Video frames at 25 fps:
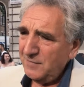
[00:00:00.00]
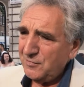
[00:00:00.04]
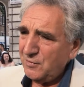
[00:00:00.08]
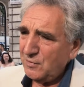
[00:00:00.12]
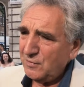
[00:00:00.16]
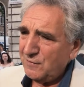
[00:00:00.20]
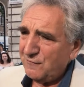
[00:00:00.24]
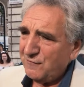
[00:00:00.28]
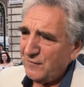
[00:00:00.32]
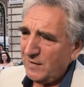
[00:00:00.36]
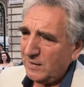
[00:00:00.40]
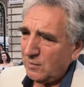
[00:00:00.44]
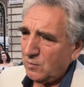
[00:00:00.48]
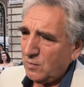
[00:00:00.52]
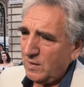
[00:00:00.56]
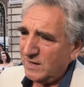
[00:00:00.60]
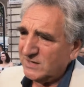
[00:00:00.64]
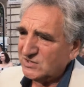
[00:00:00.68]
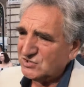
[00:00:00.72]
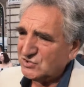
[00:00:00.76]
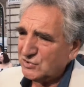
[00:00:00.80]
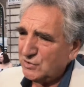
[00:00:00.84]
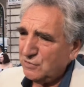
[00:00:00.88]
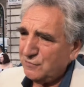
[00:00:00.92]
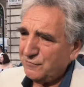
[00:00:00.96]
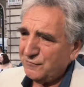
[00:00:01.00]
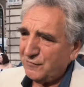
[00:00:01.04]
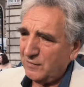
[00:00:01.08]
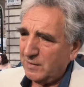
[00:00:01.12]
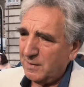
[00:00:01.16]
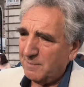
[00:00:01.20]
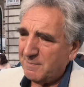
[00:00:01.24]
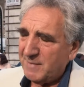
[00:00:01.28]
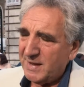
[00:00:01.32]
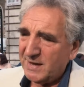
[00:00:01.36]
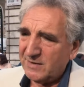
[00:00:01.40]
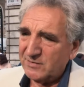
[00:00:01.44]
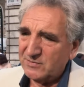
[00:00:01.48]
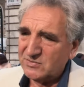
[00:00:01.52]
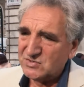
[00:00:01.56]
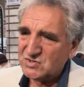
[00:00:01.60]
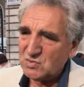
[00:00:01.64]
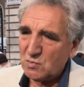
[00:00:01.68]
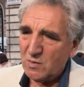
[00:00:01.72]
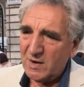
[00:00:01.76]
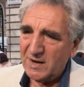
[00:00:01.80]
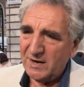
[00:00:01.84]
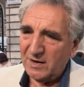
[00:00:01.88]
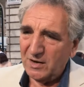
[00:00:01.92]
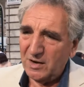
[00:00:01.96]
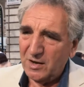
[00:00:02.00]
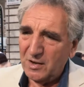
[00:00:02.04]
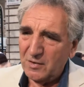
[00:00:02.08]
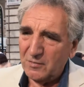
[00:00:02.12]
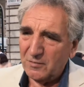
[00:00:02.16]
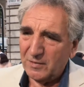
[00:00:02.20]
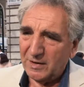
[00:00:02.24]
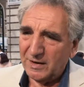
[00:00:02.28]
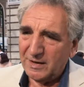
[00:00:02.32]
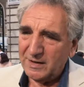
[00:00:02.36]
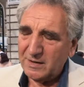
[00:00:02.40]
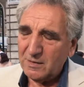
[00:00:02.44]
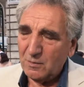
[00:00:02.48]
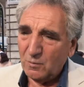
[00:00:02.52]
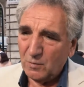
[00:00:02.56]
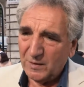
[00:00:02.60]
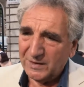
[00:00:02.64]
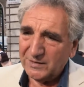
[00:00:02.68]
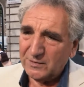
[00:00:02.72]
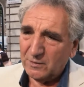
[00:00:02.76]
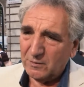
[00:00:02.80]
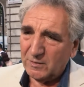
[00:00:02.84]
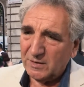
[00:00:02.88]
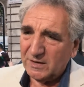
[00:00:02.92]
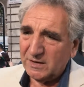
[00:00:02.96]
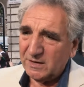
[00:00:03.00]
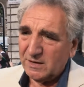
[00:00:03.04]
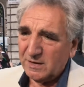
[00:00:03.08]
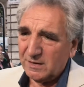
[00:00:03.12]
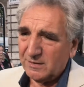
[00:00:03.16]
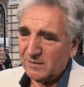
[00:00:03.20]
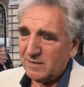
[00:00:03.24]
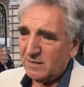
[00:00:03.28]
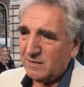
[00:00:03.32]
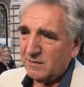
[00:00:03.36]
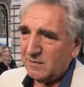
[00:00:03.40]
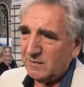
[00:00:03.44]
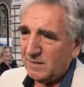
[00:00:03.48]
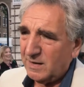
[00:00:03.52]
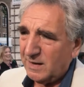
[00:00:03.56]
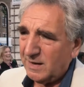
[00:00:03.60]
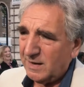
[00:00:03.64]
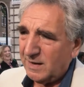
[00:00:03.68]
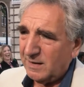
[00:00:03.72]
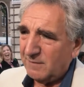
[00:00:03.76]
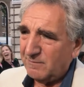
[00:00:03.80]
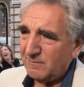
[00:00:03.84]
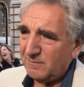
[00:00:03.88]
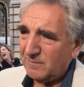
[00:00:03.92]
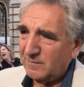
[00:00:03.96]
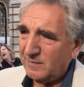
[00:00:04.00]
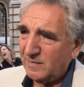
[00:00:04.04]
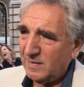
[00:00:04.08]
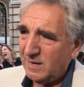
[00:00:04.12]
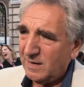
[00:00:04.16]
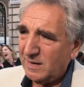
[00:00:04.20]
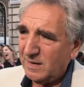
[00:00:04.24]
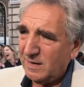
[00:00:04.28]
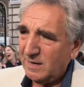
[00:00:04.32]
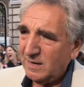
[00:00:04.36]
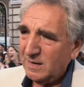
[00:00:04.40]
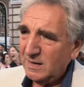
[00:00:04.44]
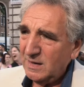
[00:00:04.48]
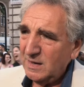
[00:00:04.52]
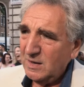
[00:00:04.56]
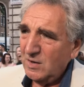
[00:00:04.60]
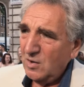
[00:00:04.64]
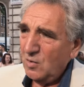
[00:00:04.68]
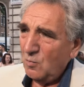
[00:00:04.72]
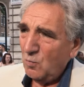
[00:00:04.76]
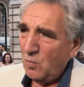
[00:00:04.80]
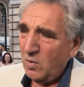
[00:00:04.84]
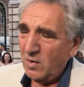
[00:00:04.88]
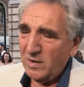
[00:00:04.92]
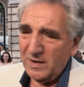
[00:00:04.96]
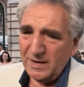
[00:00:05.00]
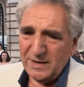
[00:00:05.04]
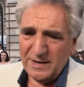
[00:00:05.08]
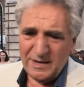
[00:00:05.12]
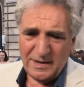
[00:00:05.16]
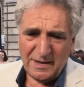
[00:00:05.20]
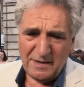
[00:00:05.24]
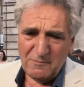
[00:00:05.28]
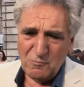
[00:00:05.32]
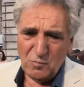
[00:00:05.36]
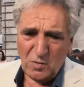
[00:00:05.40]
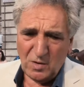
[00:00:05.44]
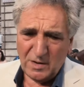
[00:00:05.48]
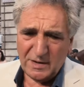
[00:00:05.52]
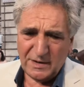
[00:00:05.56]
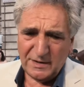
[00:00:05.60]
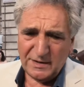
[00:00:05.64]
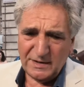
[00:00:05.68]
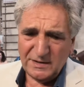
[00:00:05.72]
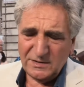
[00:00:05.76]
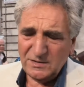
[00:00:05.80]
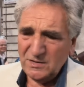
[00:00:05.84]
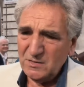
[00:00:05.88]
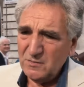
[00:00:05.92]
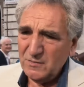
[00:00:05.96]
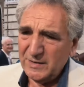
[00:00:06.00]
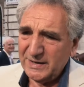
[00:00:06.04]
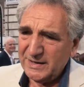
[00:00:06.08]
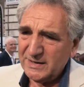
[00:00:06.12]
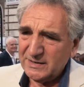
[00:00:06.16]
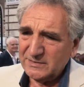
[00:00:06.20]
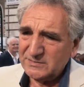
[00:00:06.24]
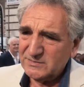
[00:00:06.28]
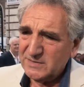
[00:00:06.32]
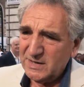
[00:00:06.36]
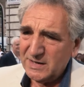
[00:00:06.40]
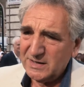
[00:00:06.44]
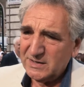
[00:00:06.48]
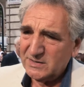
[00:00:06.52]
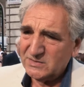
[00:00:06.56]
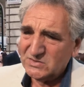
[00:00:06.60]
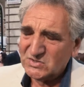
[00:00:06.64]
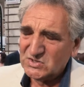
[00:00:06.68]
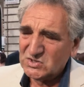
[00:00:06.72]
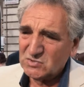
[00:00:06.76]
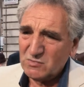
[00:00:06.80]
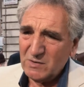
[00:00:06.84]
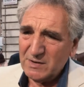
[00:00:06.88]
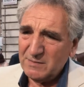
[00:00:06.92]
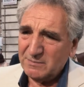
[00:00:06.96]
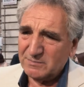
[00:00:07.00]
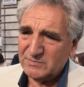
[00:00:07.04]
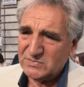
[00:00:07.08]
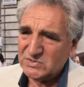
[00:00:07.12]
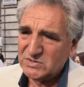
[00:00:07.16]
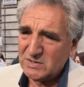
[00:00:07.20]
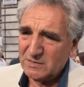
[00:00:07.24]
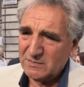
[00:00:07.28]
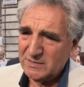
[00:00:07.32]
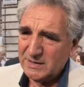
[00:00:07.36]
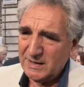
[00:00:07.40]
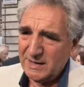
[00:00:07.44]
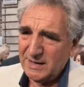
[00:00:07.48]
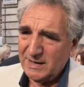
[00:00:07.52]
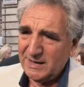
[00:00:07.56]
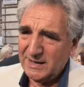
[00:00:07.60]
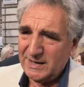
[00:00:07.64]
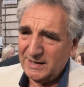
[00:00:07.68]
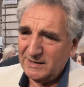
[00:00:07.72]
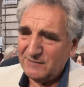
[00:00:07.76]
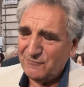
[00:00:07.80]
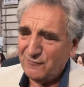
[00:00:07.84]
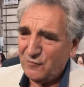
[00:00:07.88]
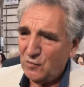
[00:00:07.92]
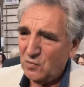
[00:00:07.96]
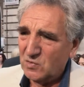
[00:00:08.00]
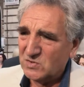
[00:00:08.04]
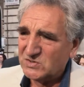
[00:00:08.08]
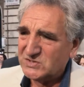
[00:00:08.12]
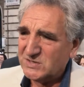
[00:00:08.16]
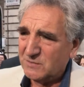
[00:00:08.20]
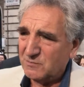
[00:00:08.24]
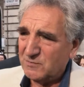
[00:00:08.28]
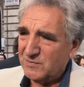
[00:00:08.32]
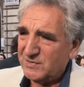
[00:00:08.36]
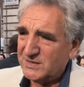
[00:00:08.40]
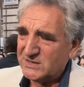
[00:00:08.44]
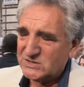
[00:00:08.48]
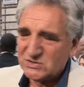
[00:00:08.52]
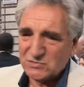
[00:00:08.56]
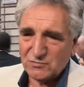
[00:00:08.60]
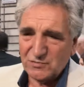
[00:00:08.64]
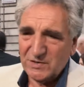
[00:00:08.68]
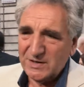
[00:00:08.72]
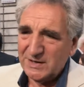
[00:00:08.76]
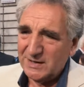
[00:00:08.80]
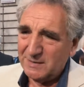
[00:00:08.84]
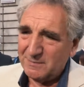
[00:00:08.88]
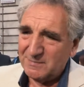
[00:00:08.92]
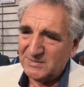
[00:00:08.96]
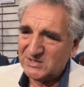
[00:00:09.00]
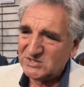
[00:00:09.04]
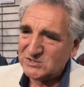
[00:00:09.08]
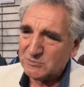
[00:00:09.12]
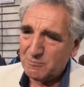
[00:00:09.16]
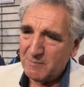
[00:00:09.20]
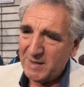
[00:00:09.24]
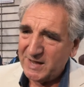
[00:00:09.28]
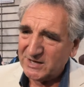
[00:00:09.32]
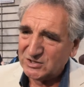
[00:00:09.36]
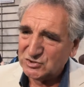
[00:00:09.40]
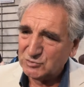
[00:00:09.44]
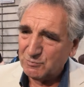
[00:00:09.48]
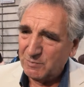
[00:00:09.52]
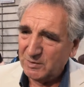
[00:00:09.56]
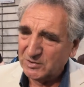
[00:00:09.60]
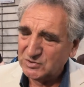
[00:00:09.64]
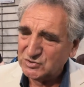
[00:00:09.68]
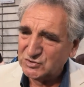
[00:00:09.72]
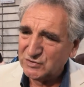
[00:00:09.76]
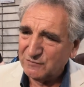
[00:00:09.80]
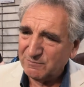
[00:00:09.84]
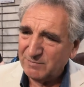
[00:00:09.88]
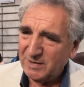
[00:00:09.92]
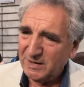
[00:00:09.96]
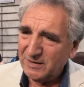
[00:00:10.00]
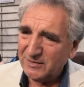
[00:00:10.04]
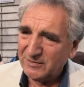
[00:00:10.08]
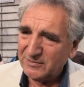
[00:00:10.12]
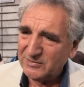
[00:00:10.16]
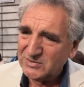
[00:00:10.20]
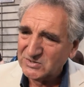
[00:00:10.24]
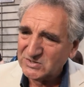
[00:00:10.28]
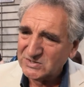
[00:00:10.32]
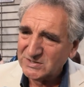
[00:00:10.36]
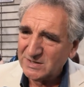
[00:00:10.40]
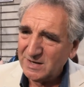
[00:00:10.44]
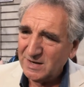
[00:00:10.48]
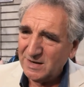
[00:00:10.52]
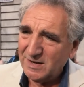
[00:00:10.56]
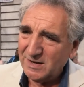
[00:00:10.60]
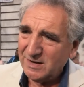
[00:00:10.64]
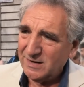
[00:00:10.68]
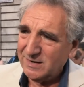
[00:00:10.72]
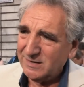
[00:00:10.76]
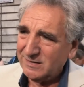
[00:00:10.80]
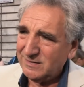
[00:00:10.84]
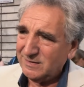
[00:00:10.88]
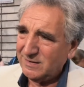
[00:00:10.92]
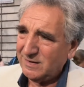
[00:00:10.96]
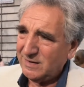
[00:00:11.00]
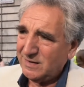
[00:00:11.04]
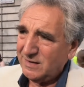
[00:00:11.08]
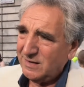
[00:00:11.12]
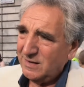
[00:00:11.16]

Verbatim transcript: thought it felt quite truthful, a man who's quite lonely, a widower, you know, and... what can he do? He can swim, so he falls in with this really mismatched bunch of blokes, and